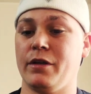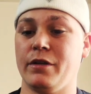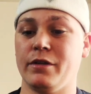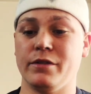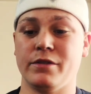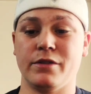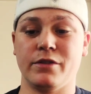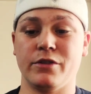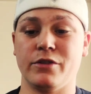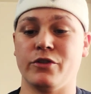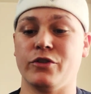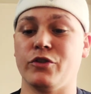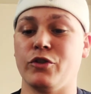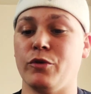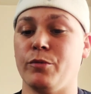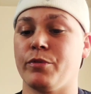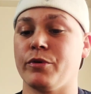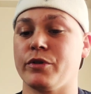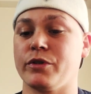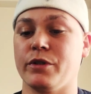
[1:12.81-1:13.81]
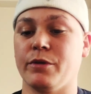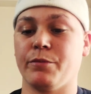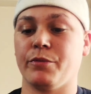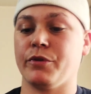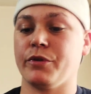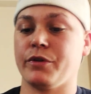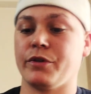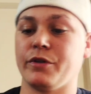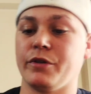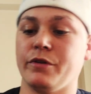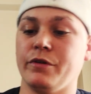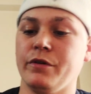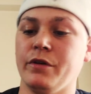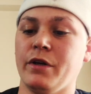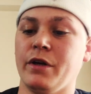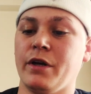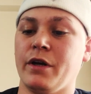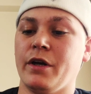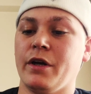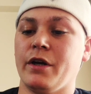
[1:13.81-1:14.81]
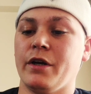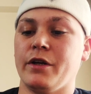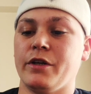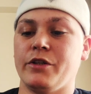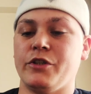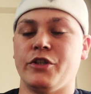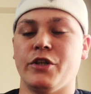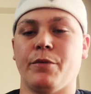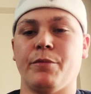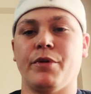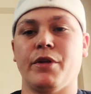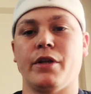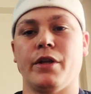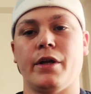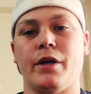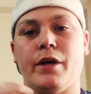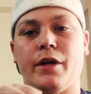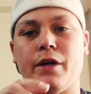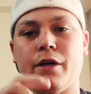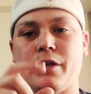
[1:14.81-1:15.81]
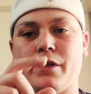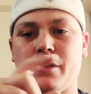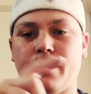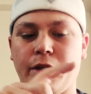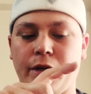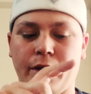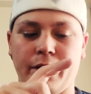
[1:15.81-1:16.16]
It's super simple to tune. Jump in there.